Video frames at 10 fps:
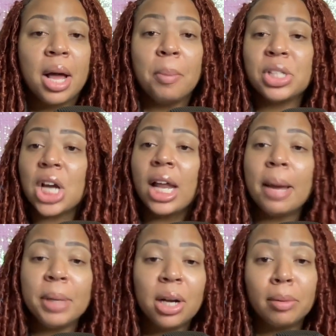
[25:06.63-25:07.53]
But y'all
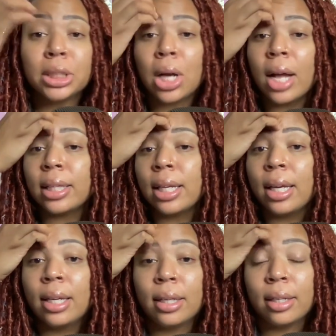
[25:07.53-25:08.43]
let me know what y'all
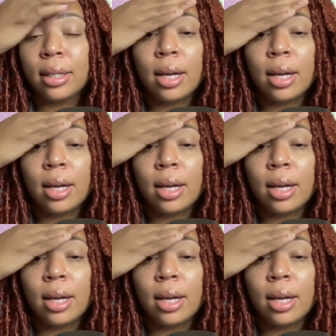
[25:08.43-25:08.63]
think.